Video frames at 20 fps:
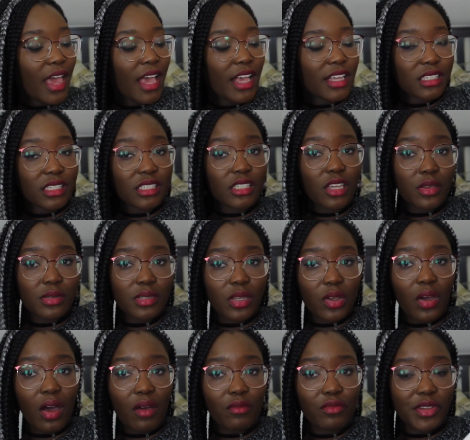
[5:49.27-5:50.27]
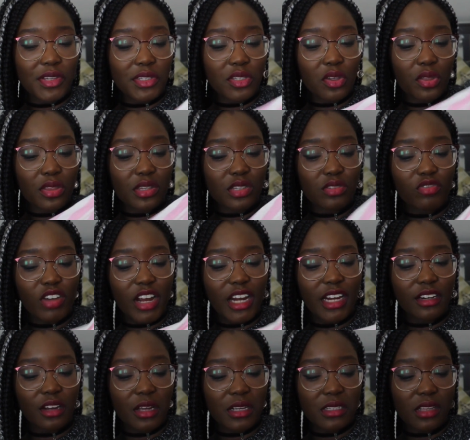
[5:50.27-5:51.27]
It's so comfy. It's got this really
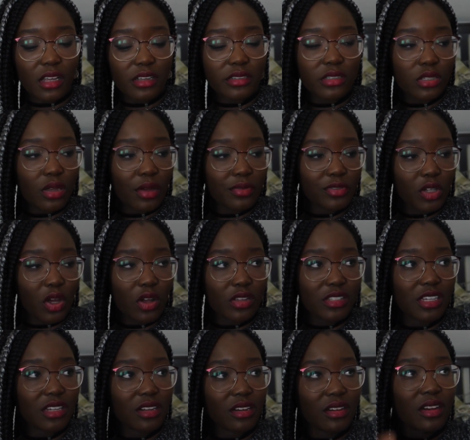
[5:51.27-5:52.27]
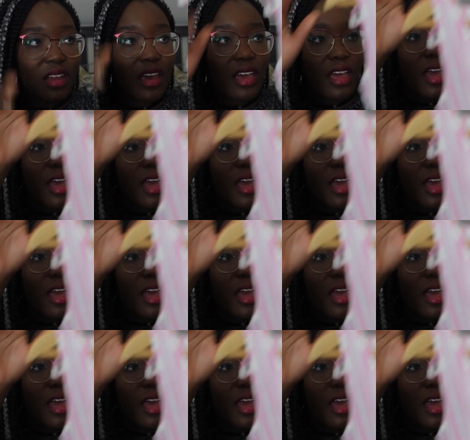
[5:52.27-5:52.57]
nice like soft cotton